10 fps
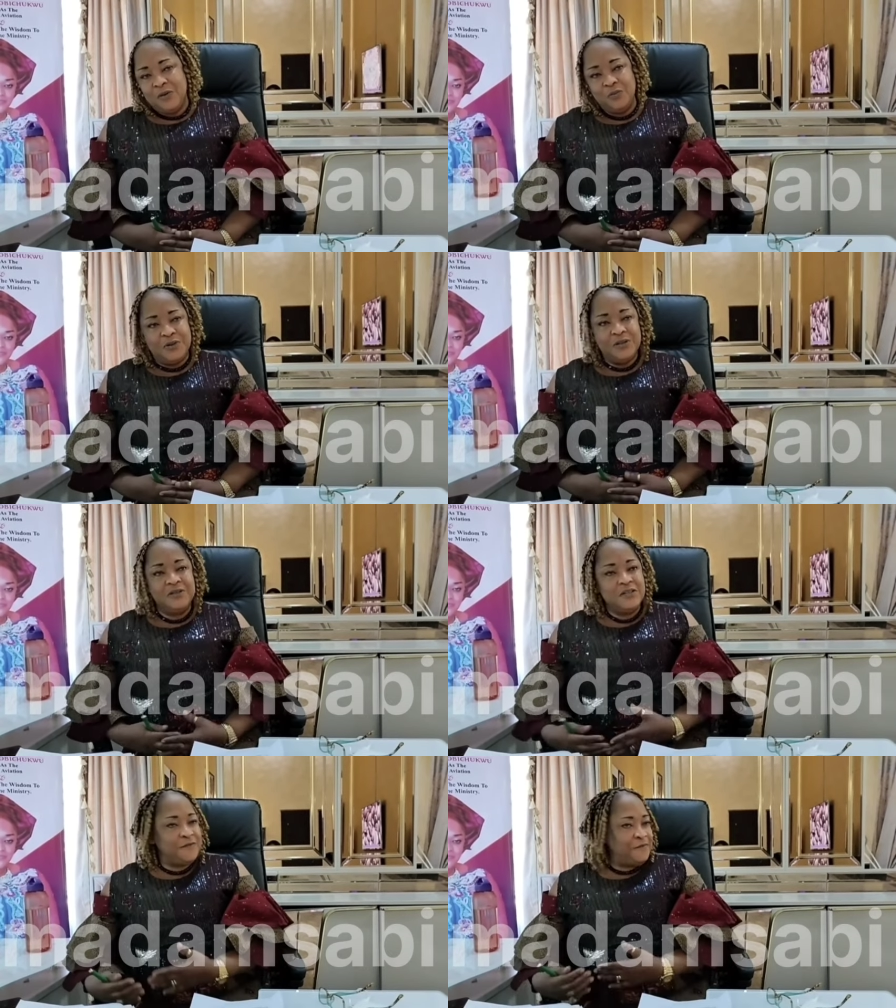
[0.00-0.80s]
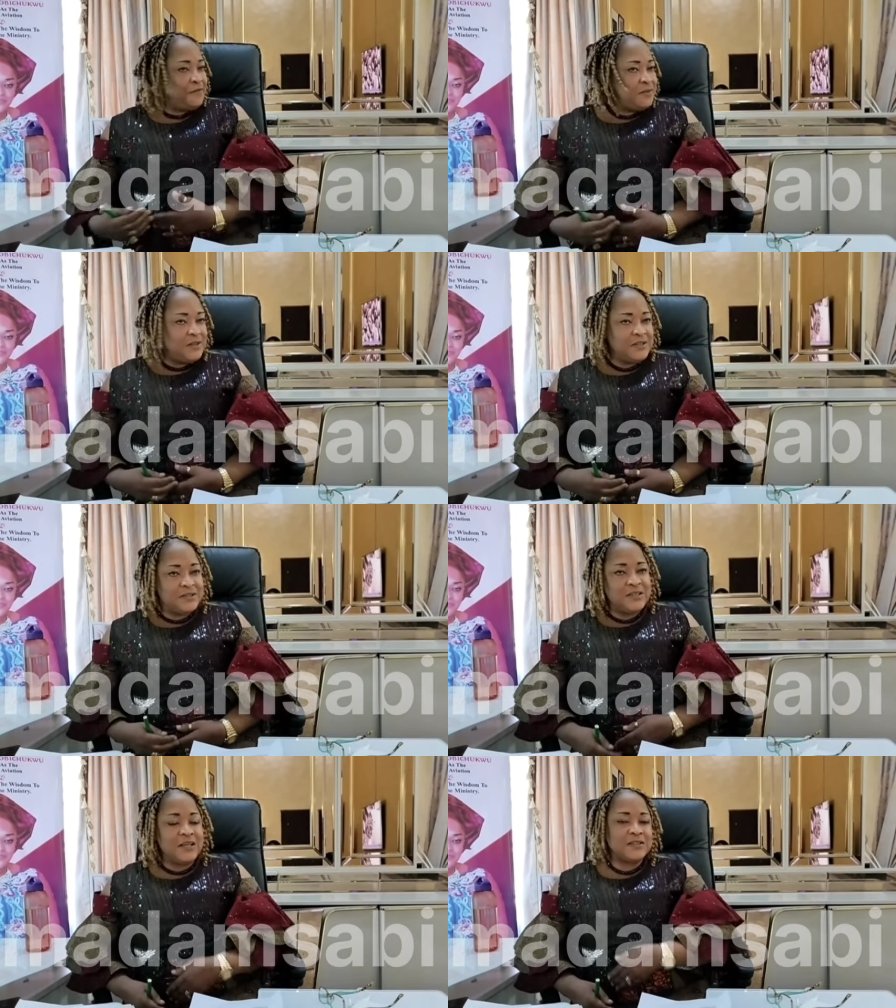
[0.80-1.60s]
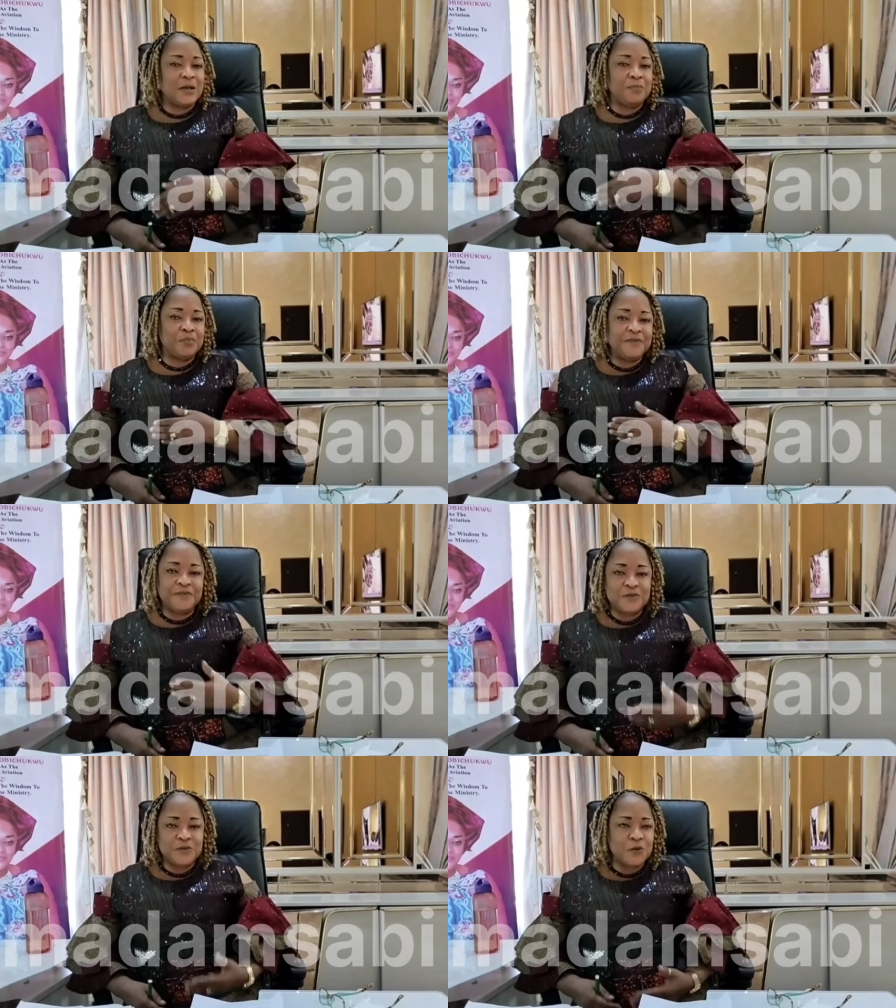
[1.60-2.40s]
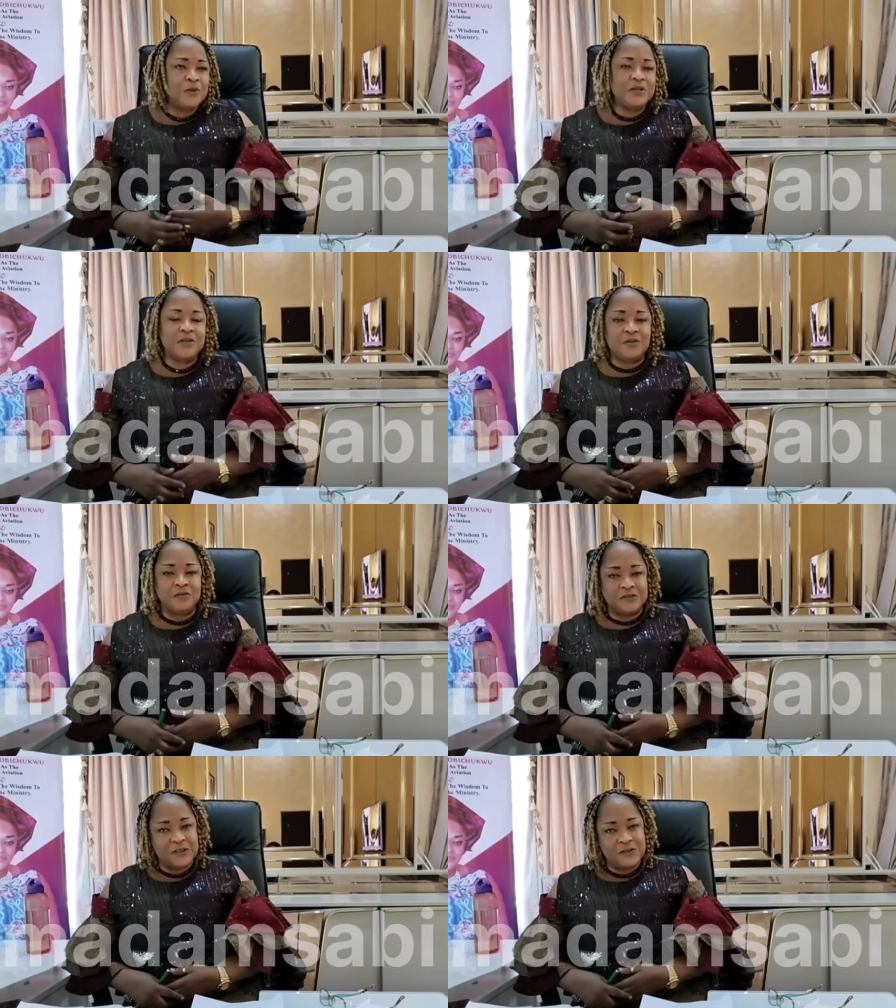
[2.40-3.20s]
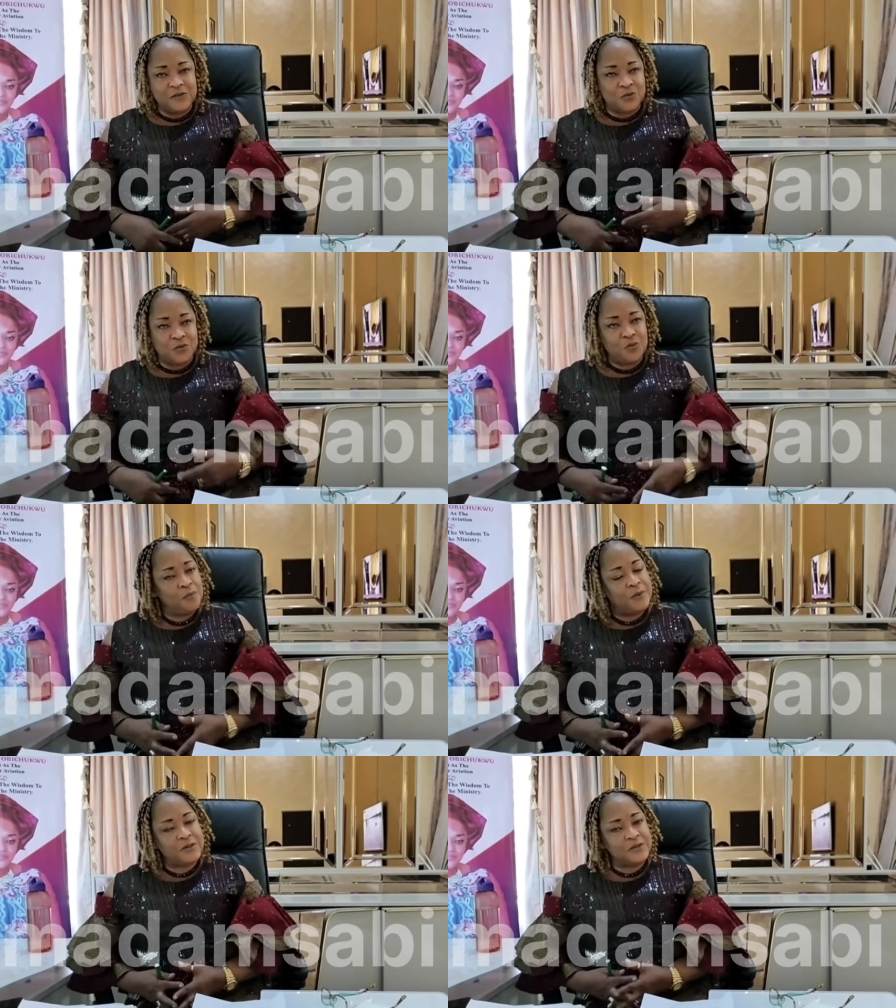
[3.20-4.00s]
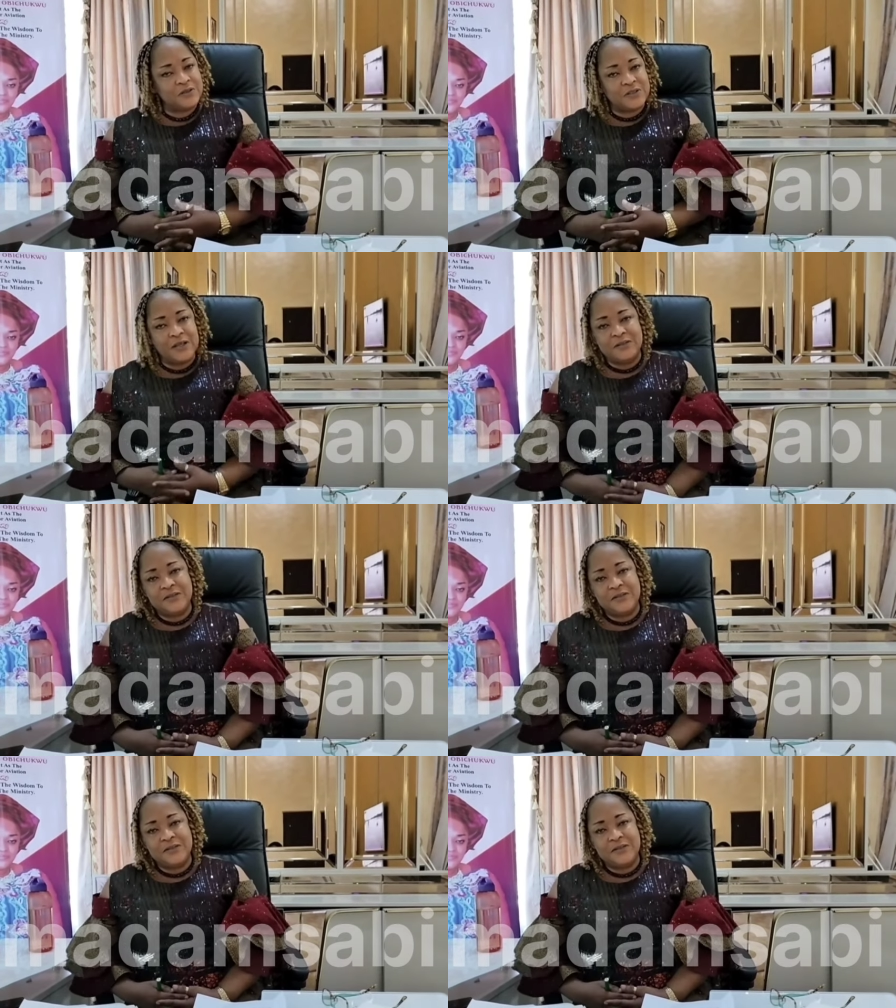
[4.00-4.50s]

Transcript: Within these few days, he has approved so many contractors to go back to site.